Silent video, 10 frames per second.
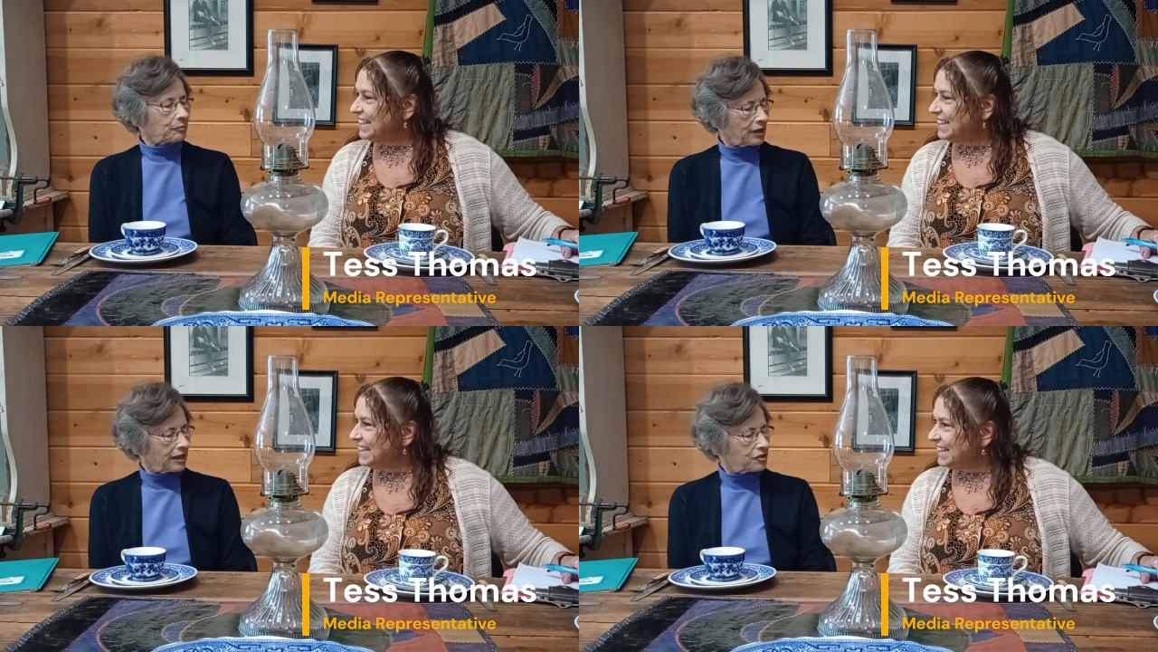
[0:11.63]

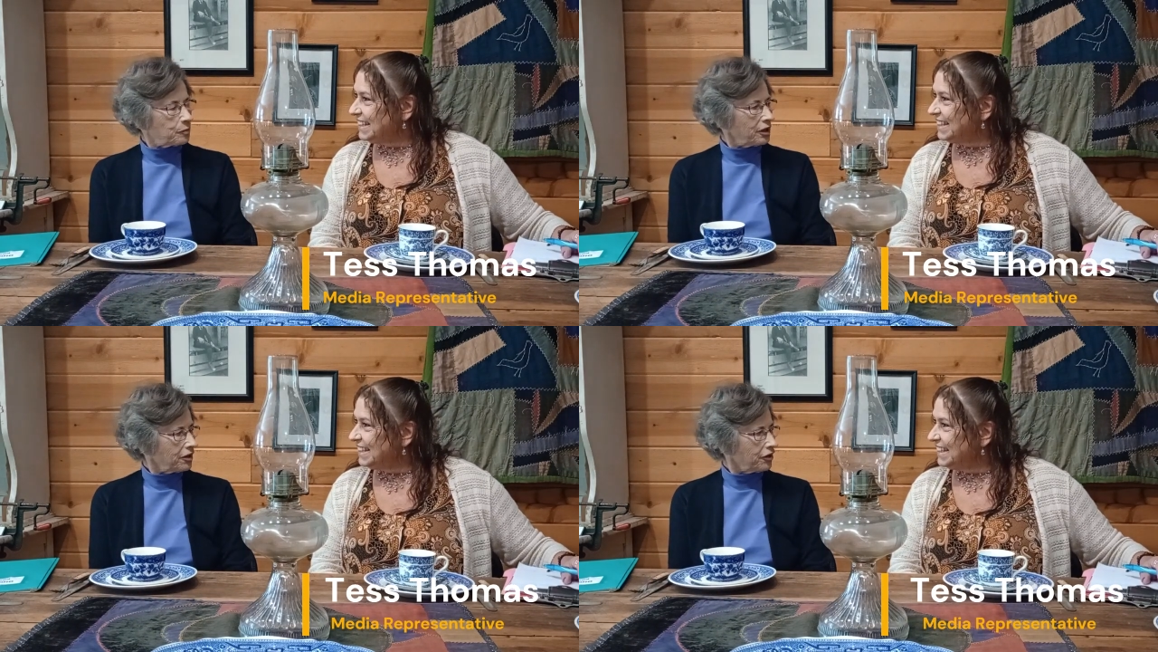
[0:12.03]
Speaker 1: I'm
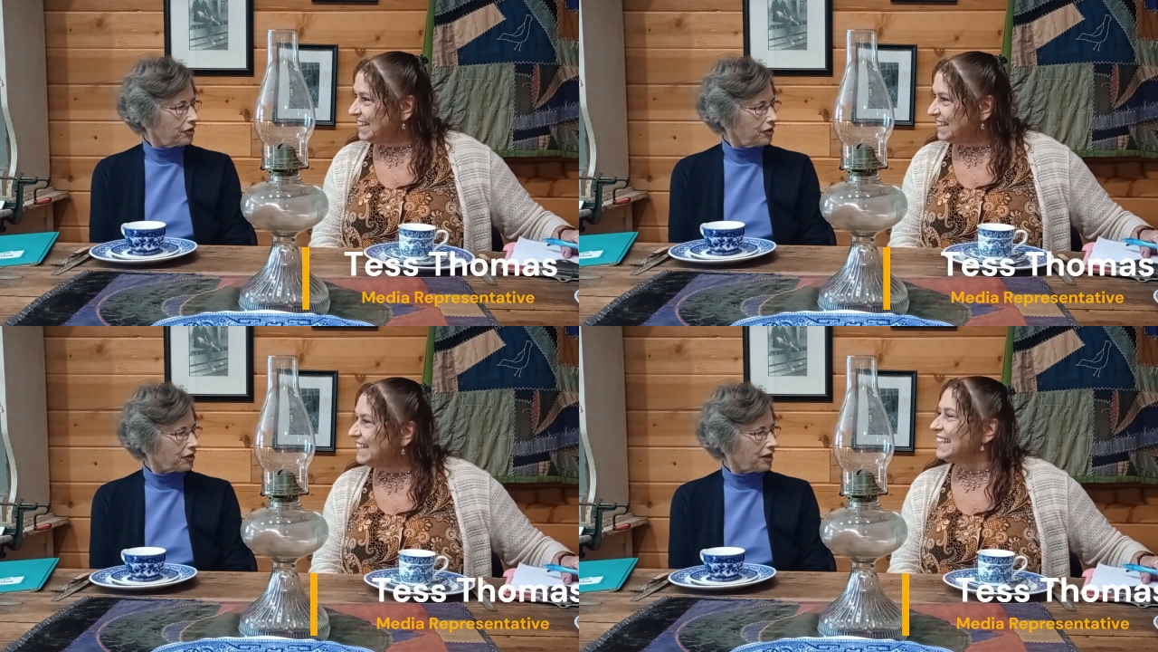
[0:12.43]
glad to be
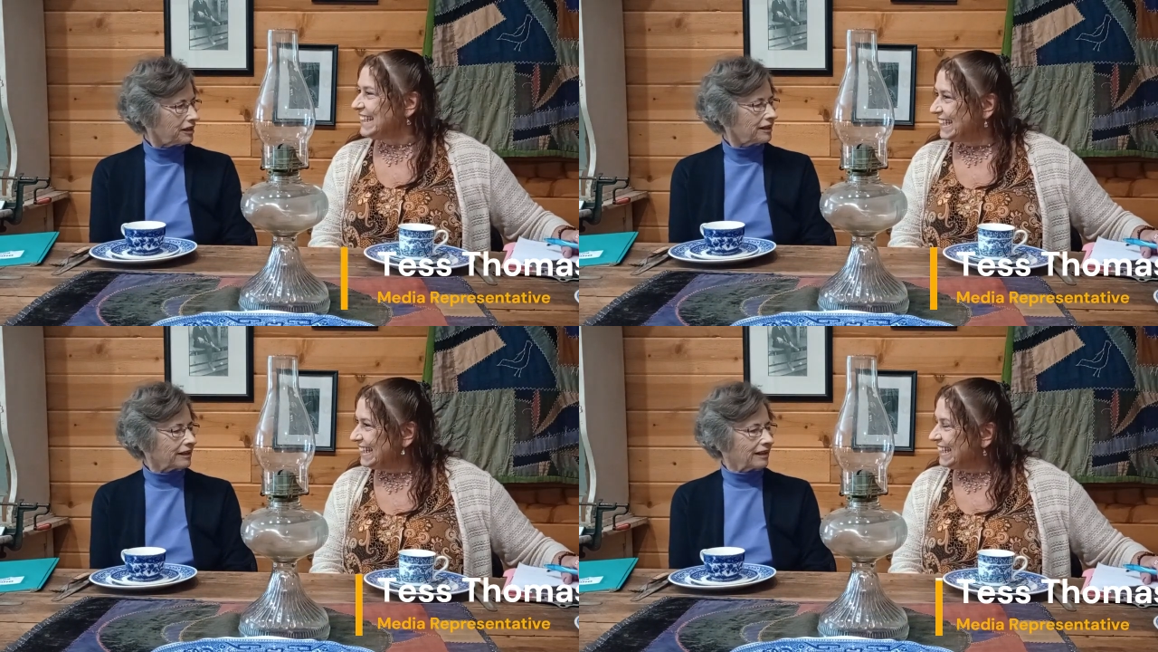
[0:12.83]

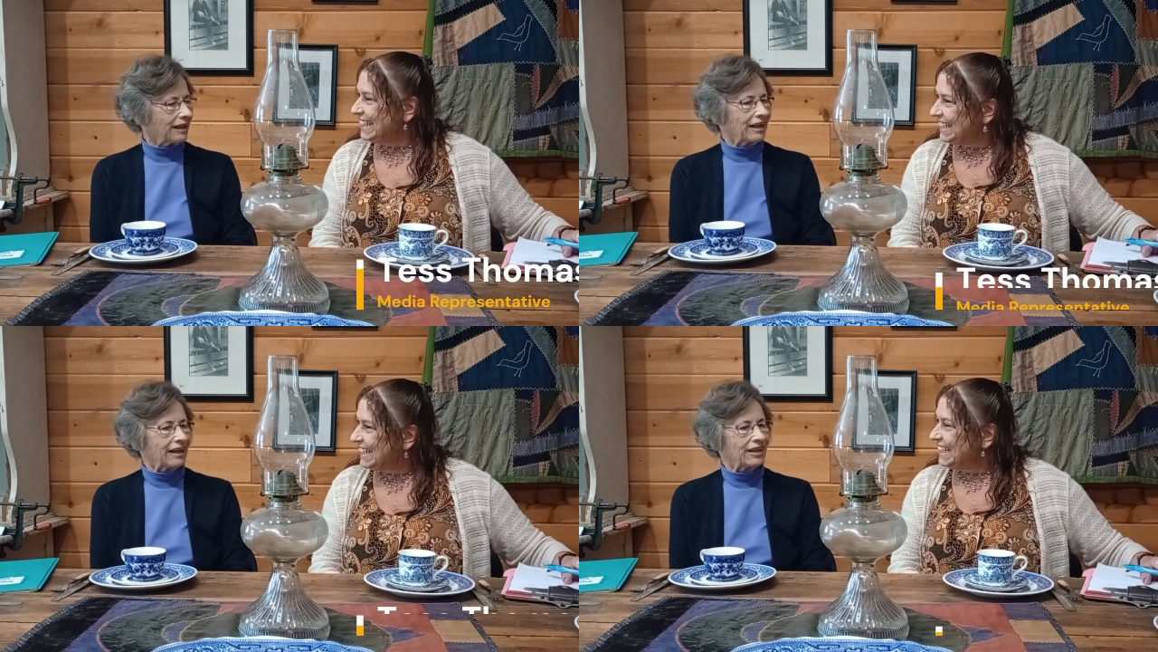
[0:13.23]
here and
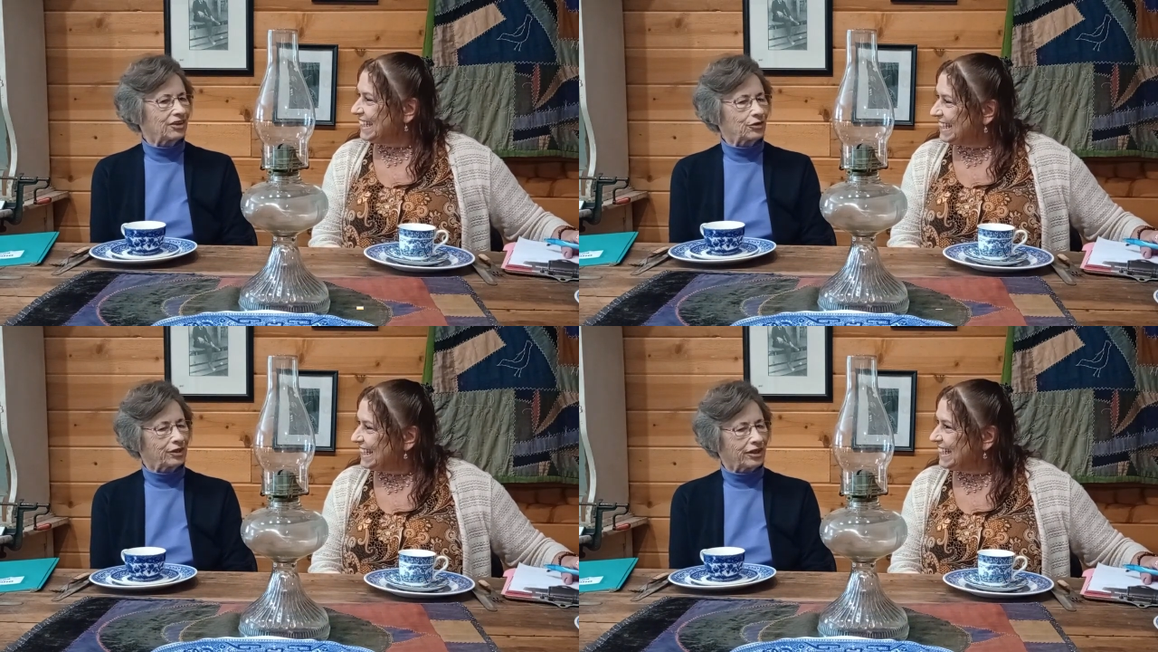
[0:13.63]

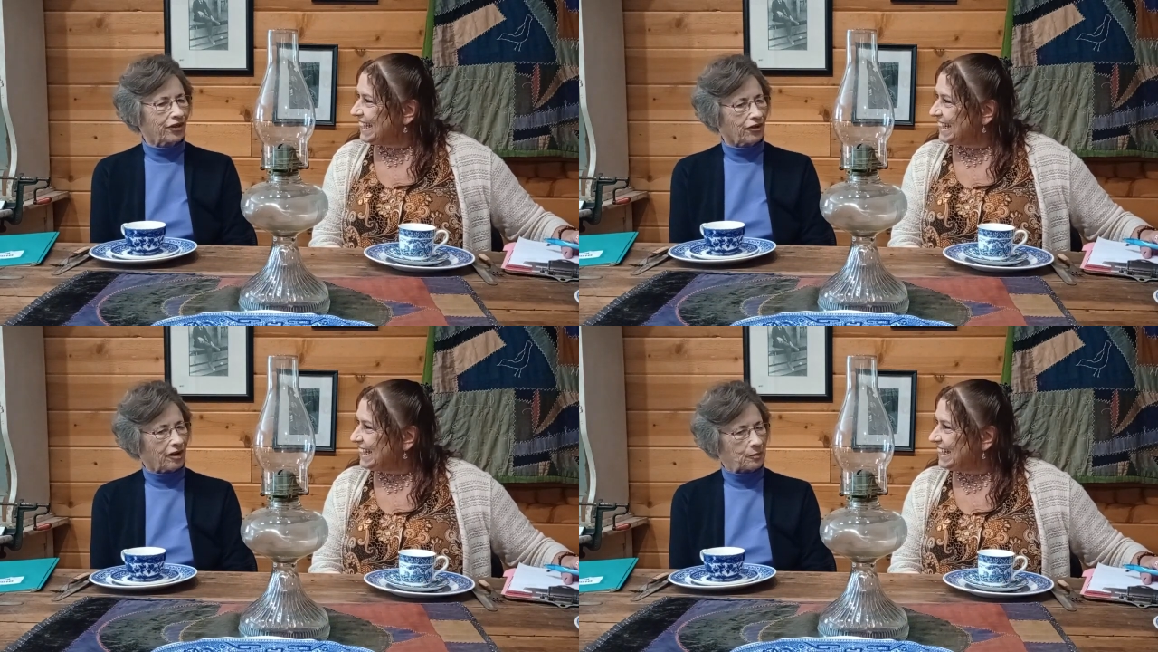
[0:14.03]
do another